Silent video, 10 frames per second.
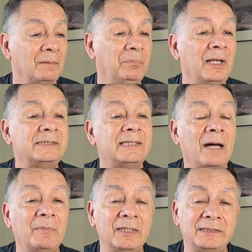plus
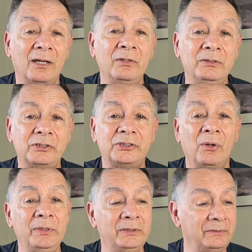I'm going to tell you,
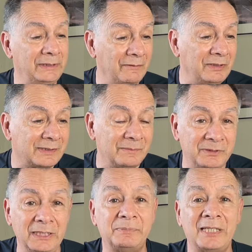show you, give you some
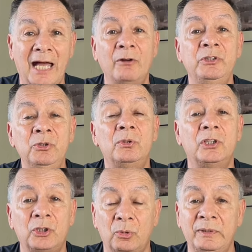tips on how you
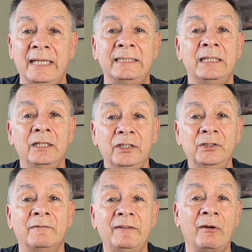can create
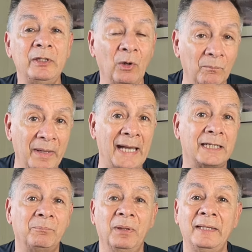your very own
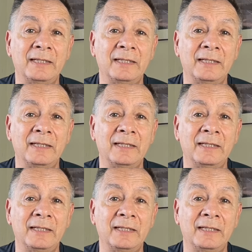backup plan.